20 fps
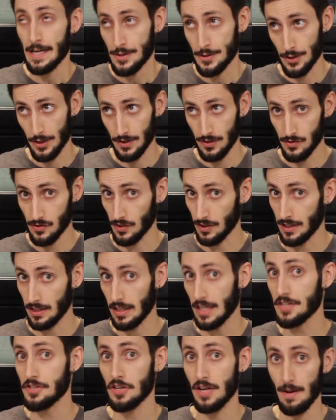during the
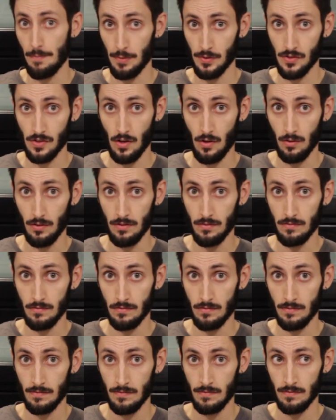circulation episode.
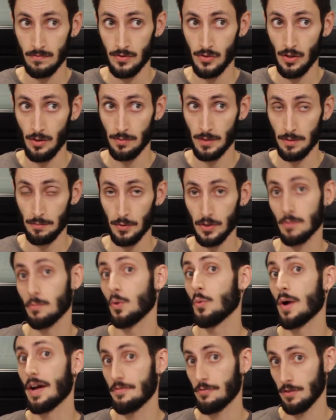So I'm going to put them
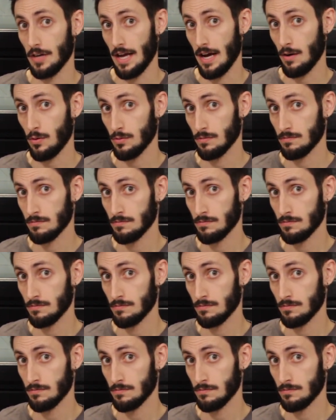away for now.